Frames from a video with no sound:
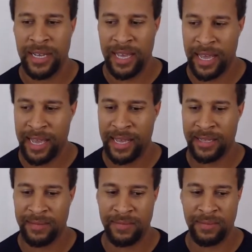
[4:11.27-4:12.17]

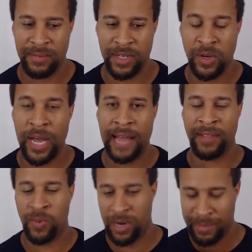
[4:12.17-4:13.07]
And you don't have to
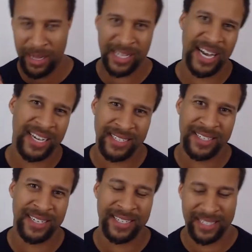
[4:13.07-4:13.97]
worry about cutting
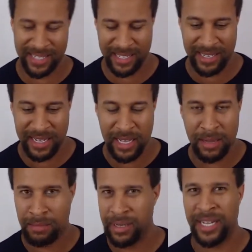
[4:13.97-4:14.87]
it and
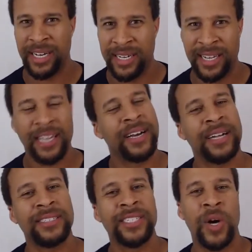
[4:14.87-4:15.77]
blood and
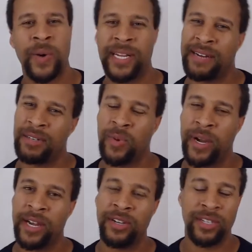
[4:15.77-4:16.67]
guts going
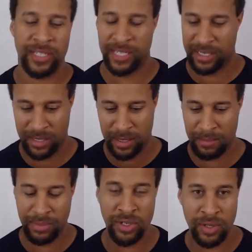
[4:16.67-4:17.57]
everywhere. You can just,
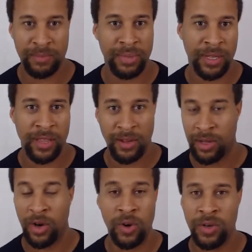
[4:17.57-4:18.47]
boom, throw the
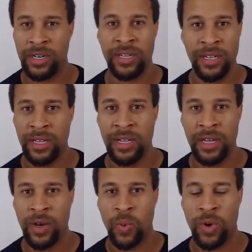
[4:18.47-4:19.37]
whole
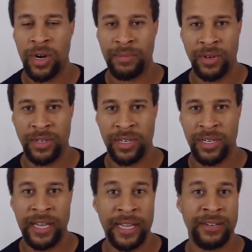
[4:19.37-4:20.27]
worm on the
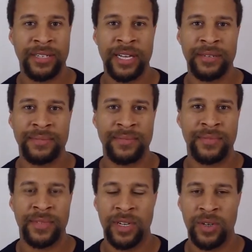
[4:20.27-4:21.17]
hook, and you're done.
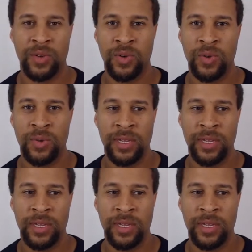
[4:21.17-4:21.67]
No,